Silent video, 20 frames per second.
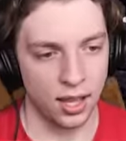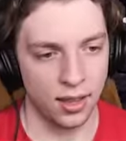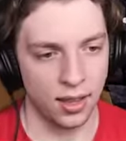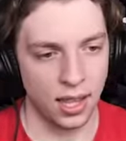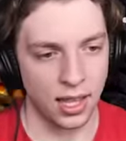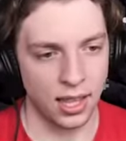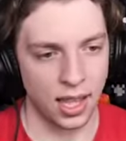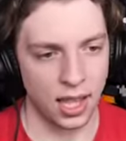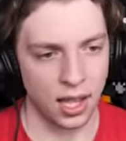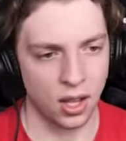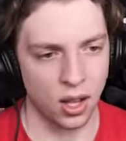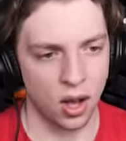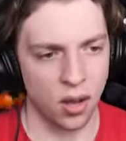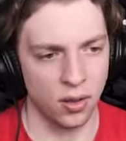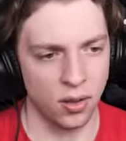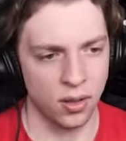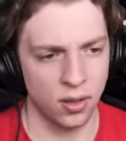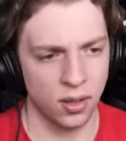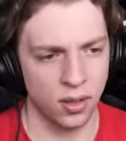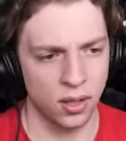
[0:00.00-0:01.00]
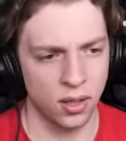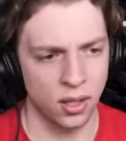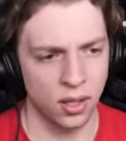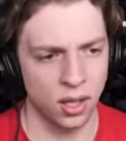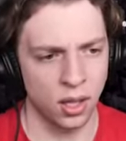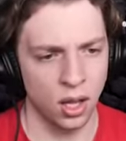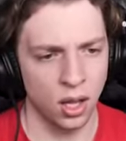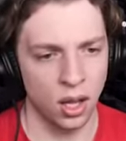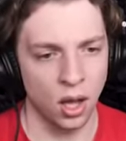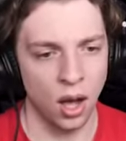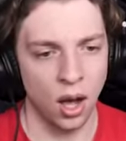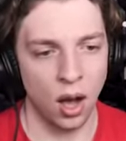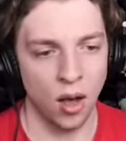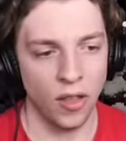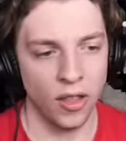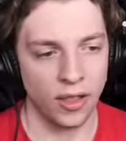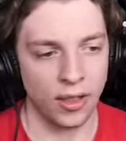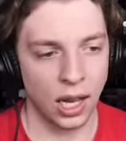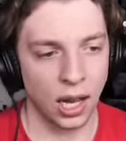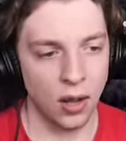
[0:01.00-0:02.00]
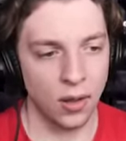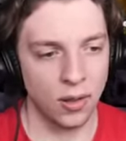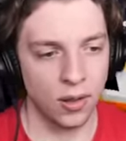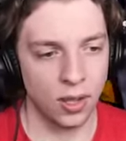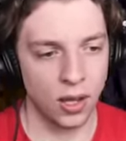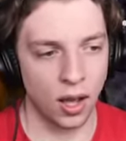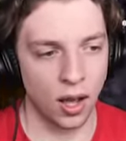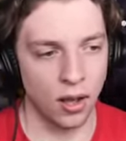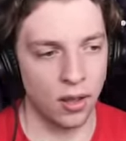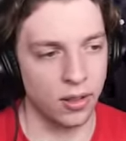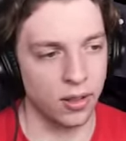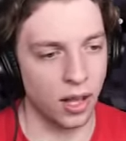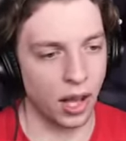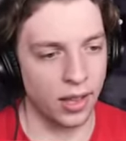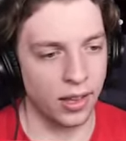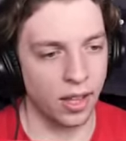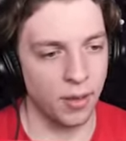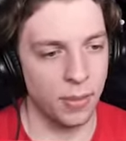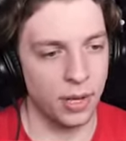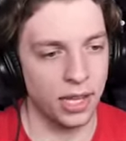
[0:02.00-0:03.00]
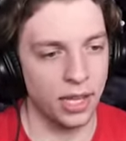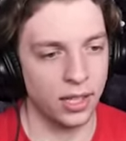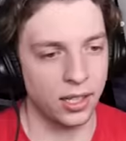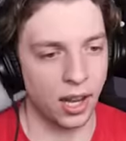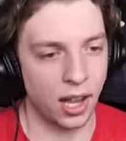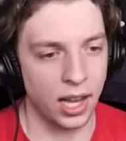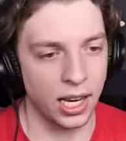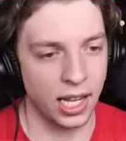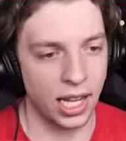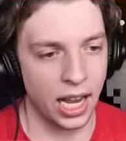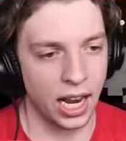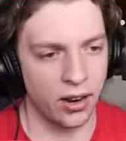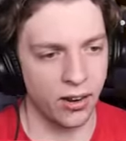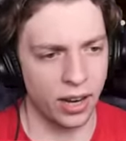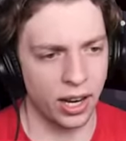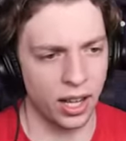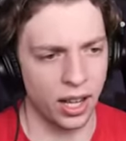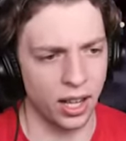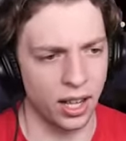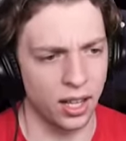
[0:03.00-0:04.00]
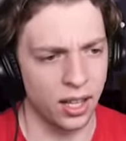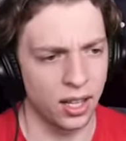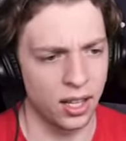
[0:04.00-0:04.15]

Take that, Guys, ghost. Oh, there's Trapped loads of ghosts. Guys, I'm in the dining area.